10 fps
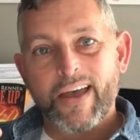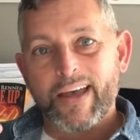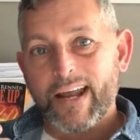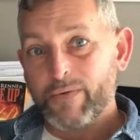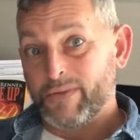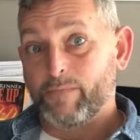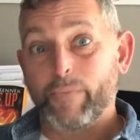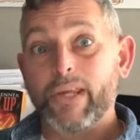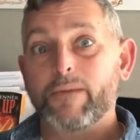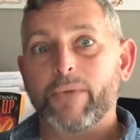And I was
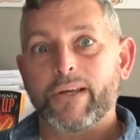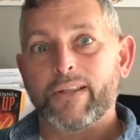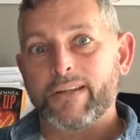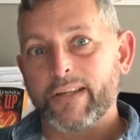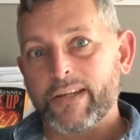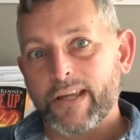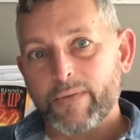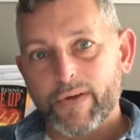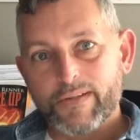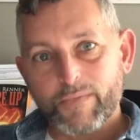beat by the end of the day
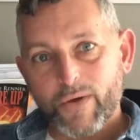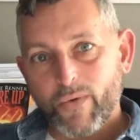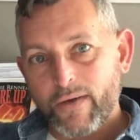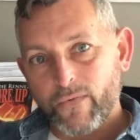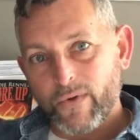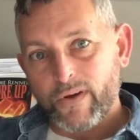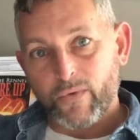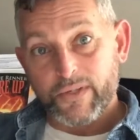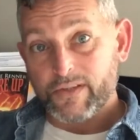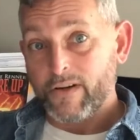because my wife
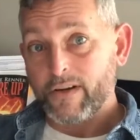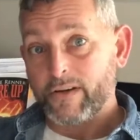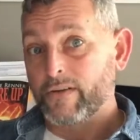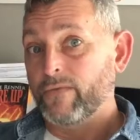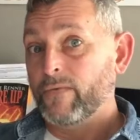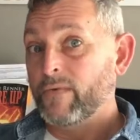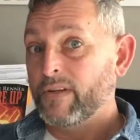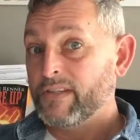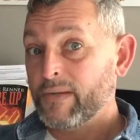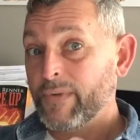was an auditor,
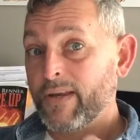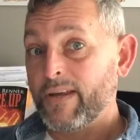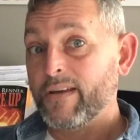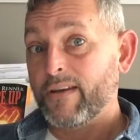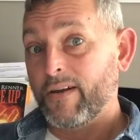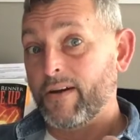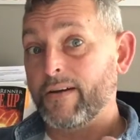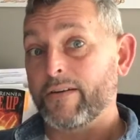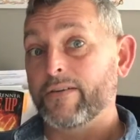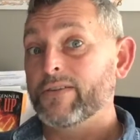a CPA
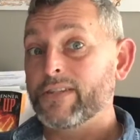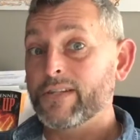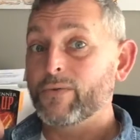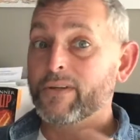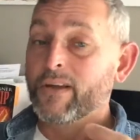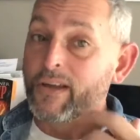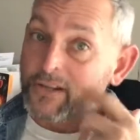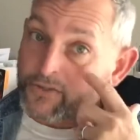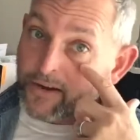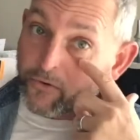auditor, and she would
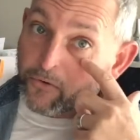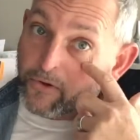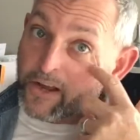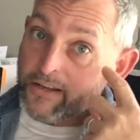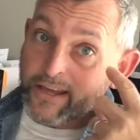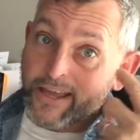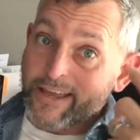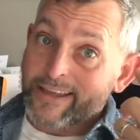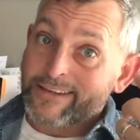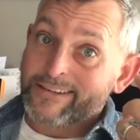travel around
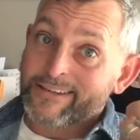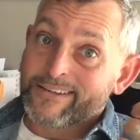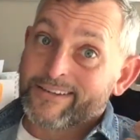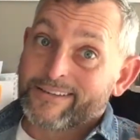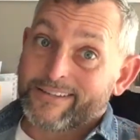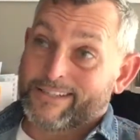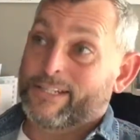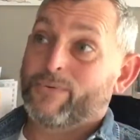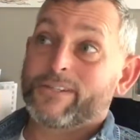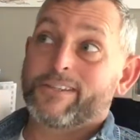and
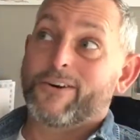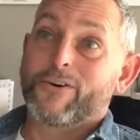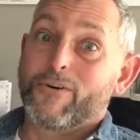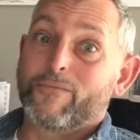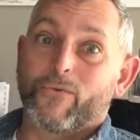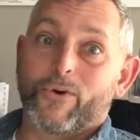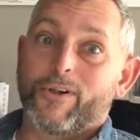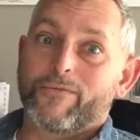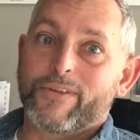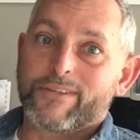she wasn't home for
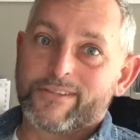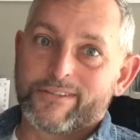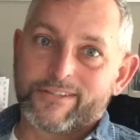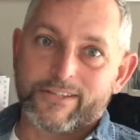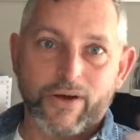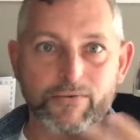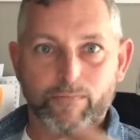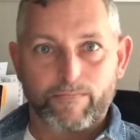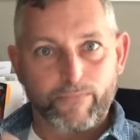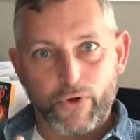all of this. So I was
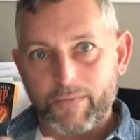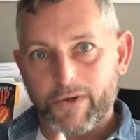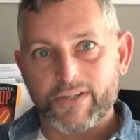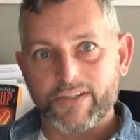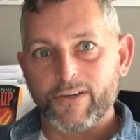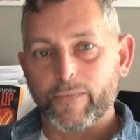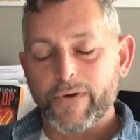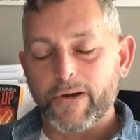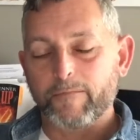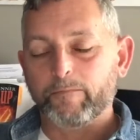pretty much a single
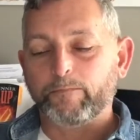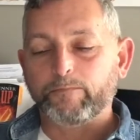parent.